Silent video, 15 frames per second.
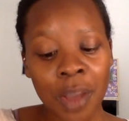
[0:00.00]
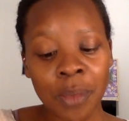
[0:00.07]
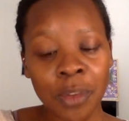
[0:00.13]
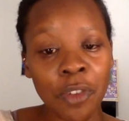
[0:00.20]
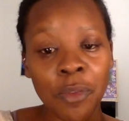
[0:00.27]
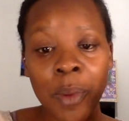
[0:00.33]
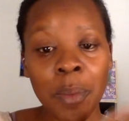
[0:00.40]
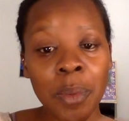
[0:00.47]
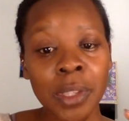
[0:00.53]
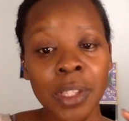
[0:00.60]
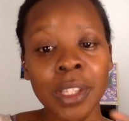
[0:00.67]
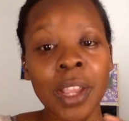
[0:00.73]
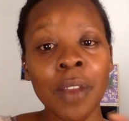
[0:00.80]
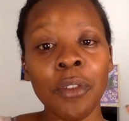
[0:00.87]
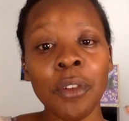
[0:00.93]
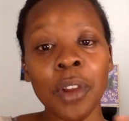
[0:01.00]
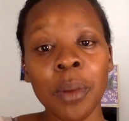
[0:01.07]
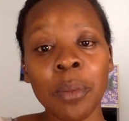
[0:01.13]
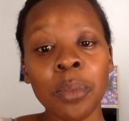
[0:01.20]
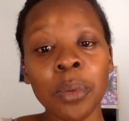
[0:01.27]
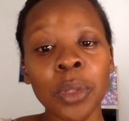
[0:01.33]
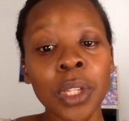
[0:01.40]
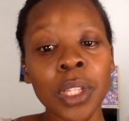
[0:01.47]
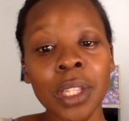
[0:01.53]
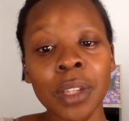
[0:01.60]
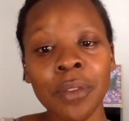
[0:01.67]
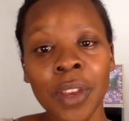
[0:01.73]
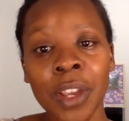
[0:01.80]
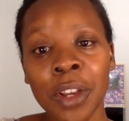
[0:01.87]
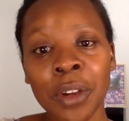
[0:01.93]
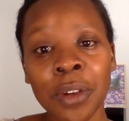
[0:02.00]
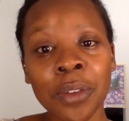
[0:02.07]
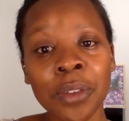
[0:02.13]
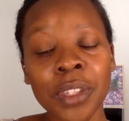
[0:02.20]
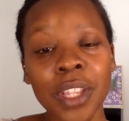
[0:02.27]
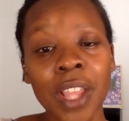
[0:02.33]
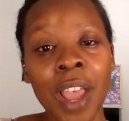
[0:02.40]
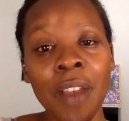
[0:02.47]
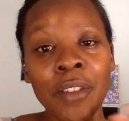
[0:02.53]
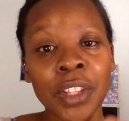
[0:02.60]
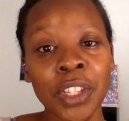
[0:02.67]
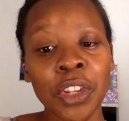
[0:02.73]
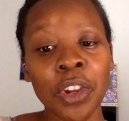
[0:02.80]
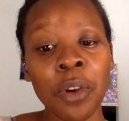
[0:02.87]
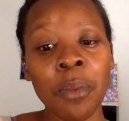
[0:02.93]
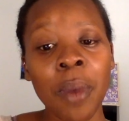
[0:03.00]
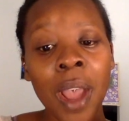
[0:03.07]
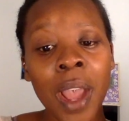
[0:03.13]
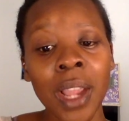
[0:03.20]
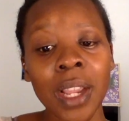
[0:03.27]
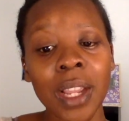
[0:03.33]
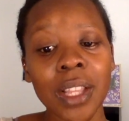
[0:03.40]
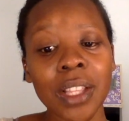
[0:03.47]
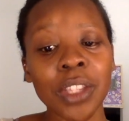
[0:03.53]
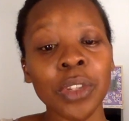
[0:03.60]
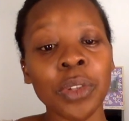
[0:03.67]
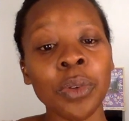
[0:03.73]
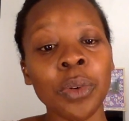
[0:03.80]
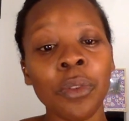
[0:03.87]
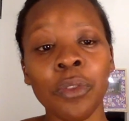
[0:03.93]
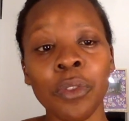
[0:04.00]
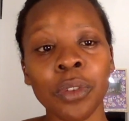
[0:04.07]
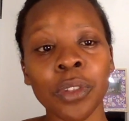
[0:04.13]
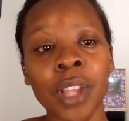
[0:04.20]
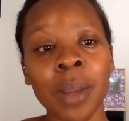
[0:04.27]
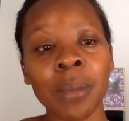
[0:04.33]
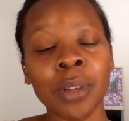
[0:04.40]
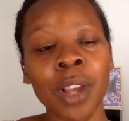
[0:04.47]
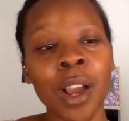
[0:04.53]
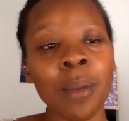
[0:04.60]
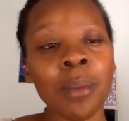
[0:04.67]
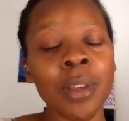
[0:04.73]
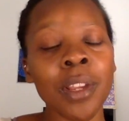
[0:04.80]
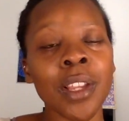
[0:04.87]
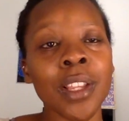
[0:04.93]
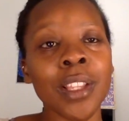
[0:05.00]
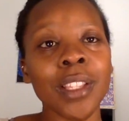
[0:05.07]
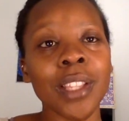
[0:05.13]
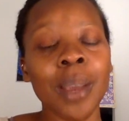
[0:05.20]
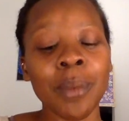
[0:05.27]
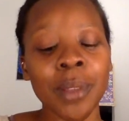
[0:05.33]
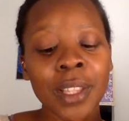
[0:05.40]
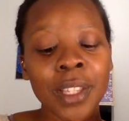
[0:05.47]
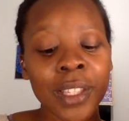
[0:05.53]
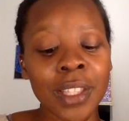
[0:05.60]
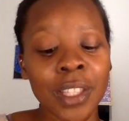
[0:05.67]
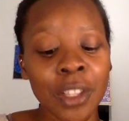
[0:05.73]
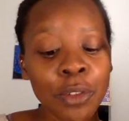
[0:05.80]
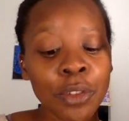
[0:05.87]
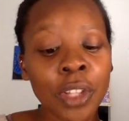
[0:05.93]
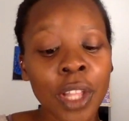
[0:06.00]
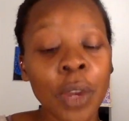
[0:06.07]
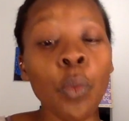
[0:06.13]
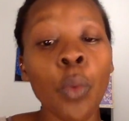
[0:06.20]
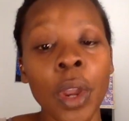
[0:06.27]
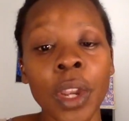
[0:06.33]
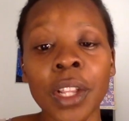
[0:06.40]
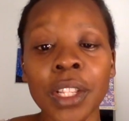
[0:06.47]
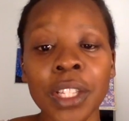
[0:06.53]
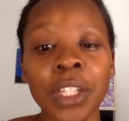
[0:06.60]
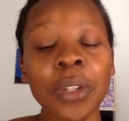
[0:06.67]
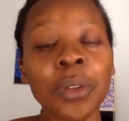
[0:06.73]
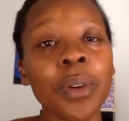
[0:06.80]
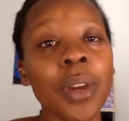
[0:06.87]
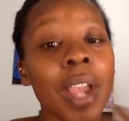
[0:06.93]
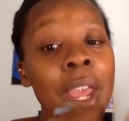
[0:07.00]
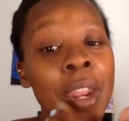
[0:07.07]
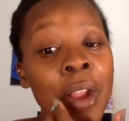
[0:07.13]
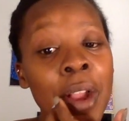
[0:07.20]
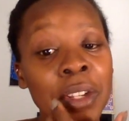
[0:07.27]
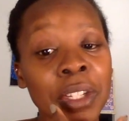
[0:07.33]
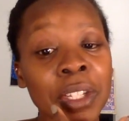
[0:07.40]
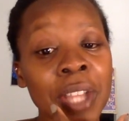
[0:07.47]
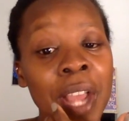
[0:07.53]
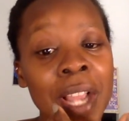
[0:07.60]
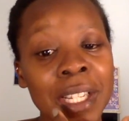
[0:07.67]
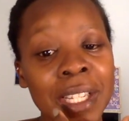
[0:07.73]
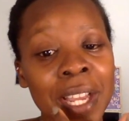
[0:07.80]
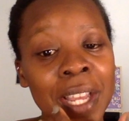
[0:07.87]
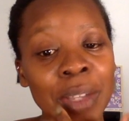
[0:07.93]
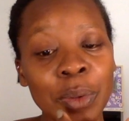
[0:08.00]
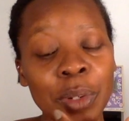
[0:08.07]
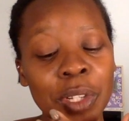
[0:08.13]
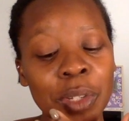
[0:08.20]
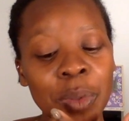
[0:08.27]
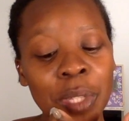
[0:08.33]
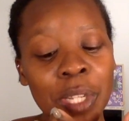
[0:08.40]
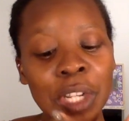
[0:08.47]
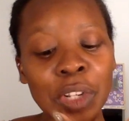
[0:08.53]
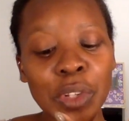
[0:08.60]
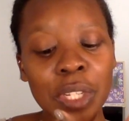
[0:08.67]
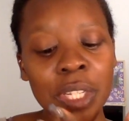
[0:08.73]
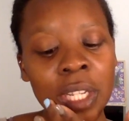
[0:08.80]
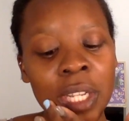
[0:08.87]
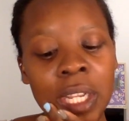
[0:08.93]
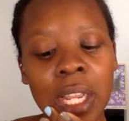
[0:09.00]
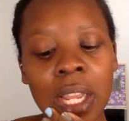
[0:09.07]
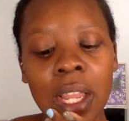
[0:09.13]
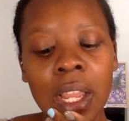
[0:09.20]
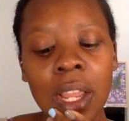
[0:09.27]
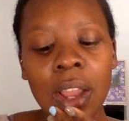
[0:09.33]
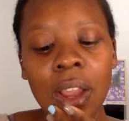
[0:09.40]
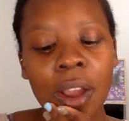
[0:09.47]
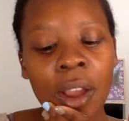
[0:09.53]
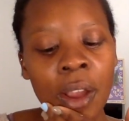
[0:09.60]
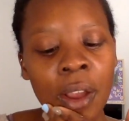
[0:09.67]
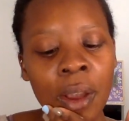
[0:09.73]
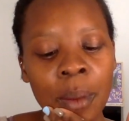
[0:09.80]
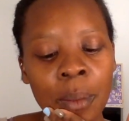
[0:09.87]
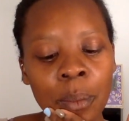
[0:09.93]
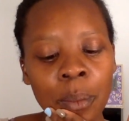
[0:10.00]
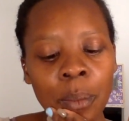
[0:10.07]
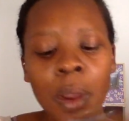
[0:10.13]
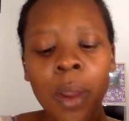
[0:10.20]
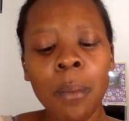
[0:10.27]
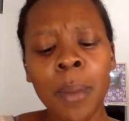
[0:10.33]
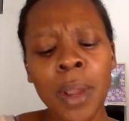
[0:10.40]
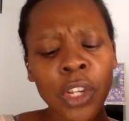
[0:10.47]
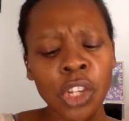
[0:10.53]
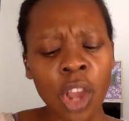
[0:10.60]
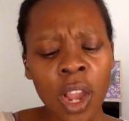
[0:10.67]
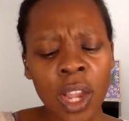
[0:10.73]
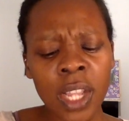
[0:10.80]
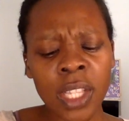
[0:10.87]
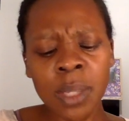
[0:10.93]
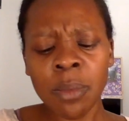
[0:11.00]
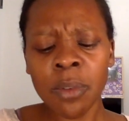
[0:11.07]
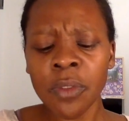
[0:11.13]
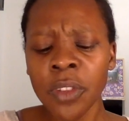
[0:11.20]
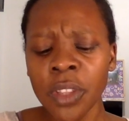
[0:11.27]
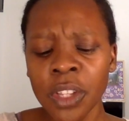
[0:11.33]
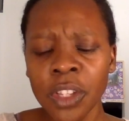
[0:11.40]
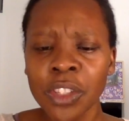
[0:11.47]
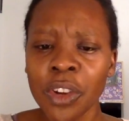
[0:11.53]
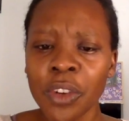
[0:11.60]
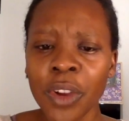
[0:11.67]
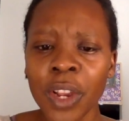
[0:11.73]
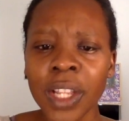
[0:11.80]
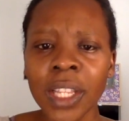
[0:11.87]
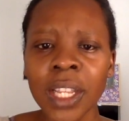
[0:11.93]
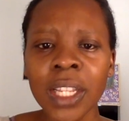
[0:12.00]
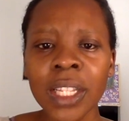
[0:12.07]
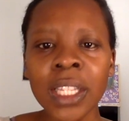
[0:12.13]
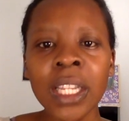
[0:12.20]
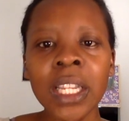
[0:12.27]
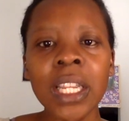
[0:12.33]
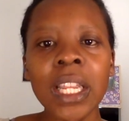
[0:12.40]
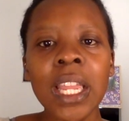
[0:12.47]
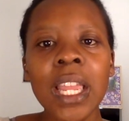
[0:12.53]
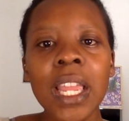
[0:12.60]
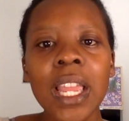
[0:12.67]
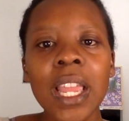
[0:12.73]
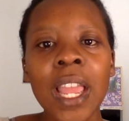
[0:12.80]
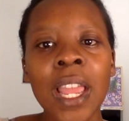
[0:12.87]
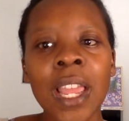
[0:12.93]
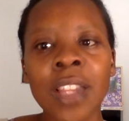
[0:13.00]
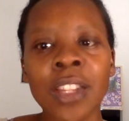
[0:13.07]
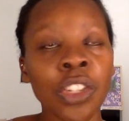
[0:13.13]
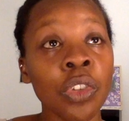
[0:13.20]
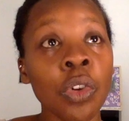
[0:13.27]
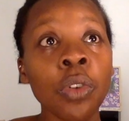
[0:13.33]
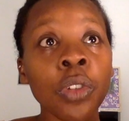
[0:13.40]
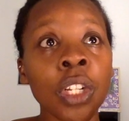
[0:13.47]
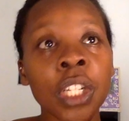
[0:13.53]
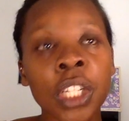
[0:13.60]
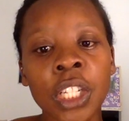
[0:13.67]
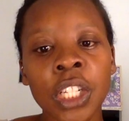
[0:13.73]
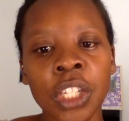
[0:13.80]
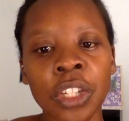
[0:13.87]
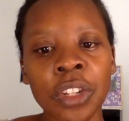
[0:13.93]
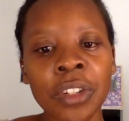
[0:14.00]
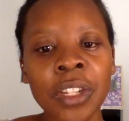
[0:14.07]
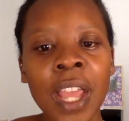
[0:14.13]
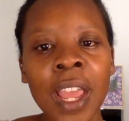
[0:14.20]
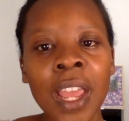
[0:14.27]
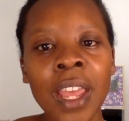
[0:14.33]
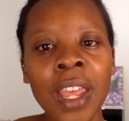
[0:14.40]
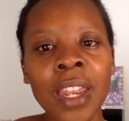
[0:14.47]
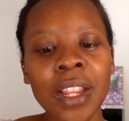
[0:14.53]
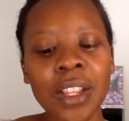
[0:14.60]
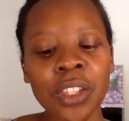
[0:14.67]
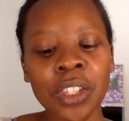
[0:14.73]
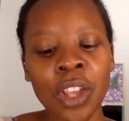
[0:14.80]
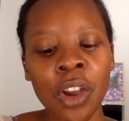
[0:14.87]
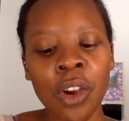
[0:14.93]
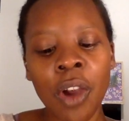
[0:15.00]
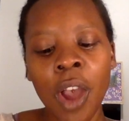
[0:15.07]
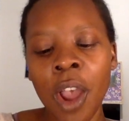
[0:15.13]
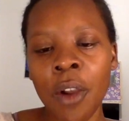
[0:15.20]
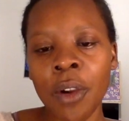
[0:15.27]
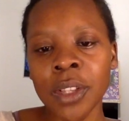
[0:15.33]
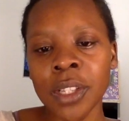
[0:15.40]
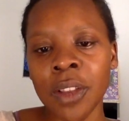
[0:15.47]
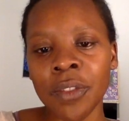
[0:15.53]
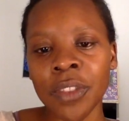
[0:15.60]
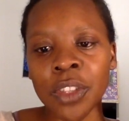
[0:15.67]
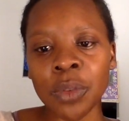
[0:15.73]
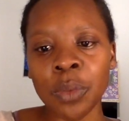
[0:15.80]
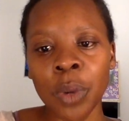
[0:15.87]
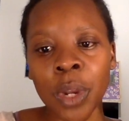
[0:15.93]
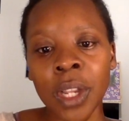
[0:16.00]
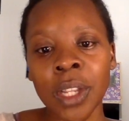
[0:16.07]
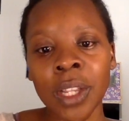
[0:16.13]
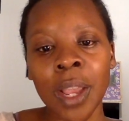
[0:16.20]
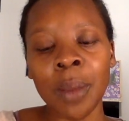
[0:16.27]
So if my business ever completely fails, having to go back to a full-time job those are like 1 and 2, and they're actually tied together, which is really interesting. My dog hasn't been feeling so great lately, and she's older. She just turned 10, so I always have this worry.